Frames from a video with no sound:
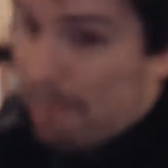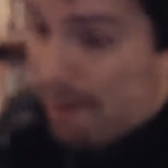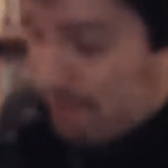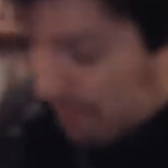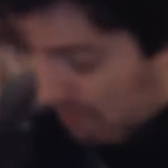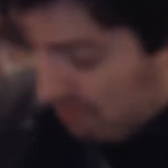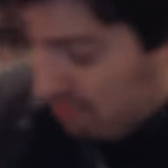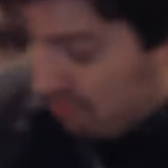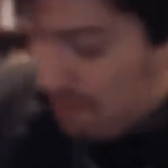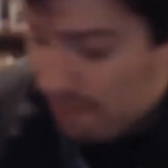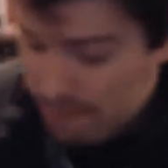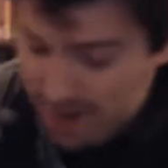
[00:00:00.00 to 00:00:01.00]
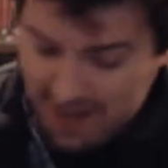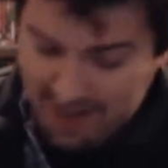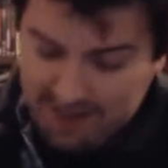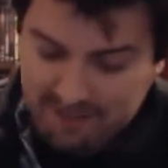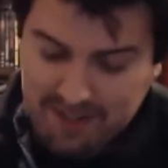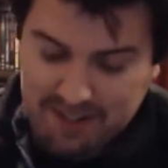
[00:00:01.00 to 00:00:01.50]
Batman vs
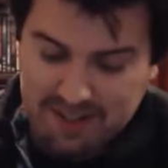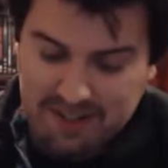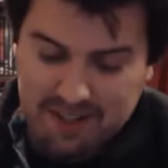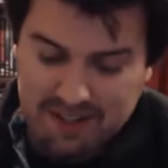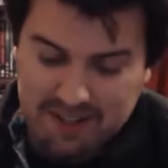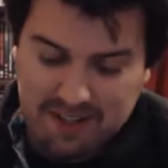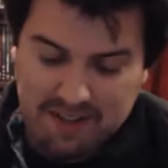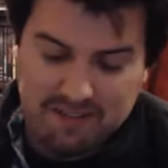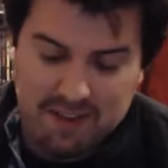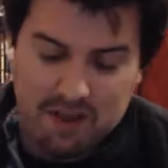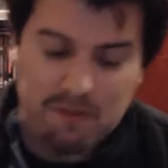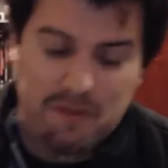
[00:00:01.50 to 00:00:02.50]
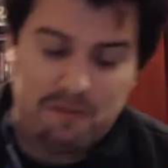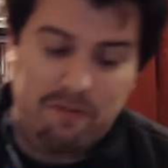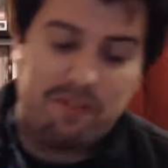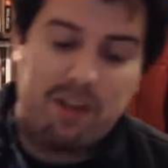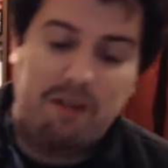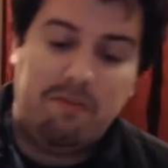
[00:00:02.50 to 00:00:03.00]
Superman. So
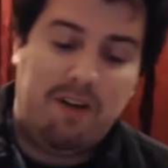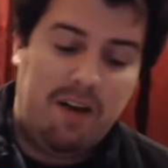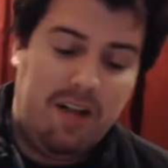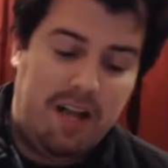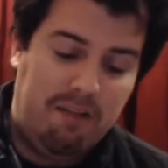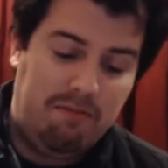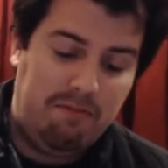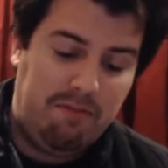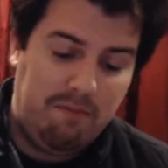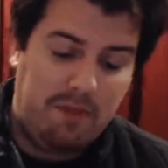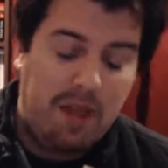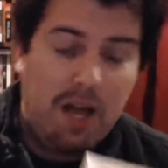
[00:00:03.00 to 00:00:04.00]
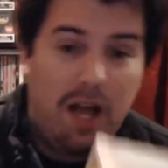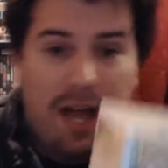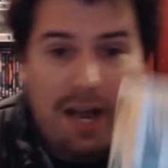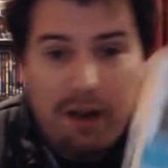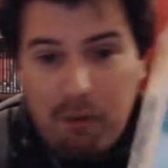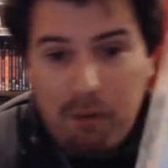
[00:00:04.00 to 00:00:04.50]
first off, I have
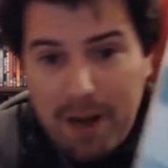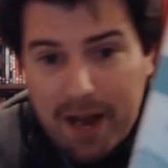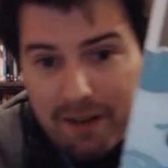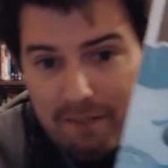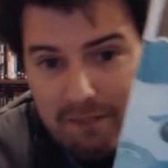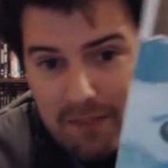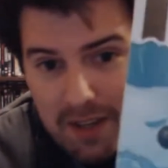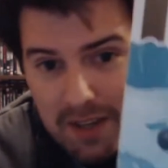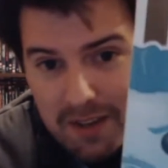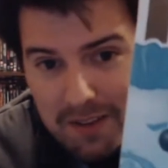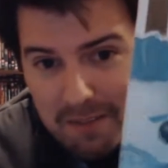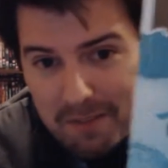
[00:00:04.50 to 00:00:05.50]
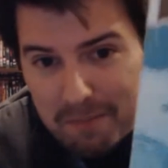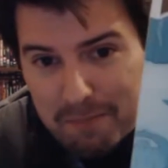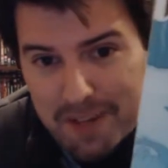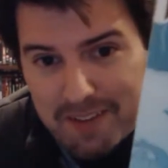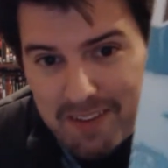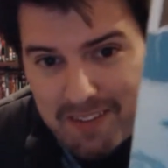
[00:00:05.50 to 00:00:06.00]
Aquaman,
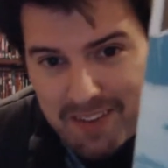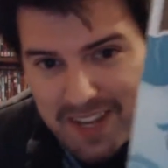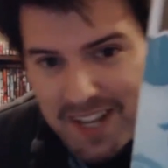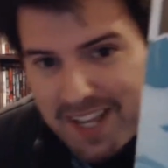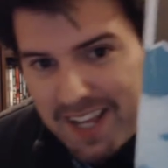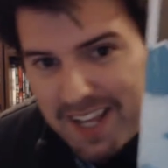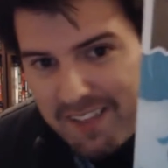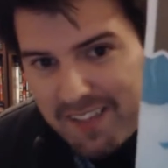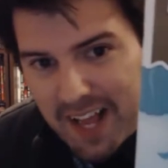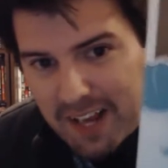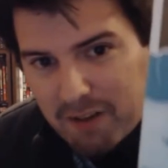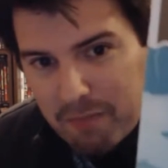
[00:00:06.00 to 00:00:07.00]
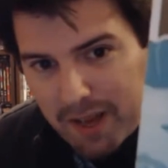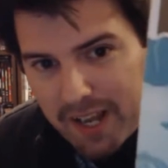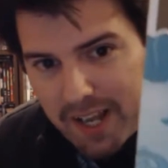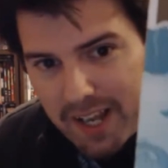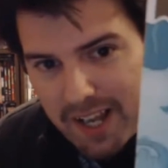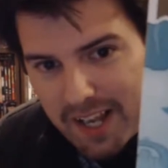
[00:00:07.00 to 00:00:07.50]
but this is in the
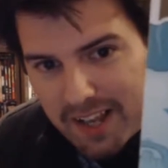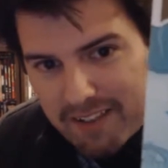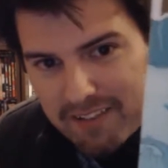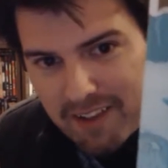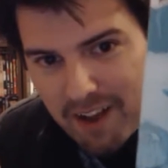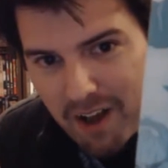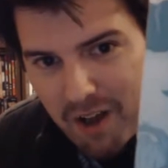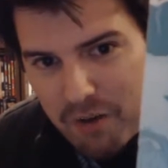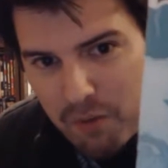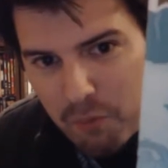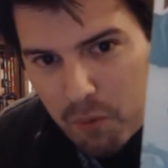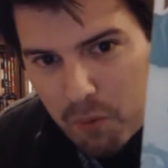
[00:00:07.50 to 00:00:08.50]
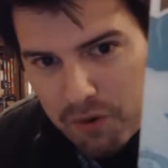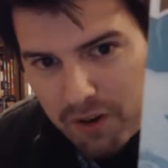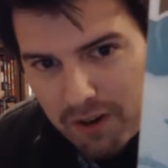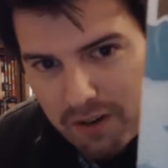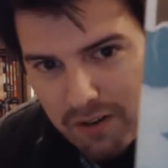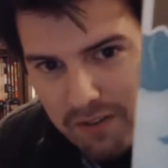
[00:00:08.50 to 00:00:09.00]
Aquaman in his
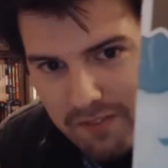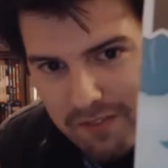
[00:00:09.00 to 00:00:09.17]
underwater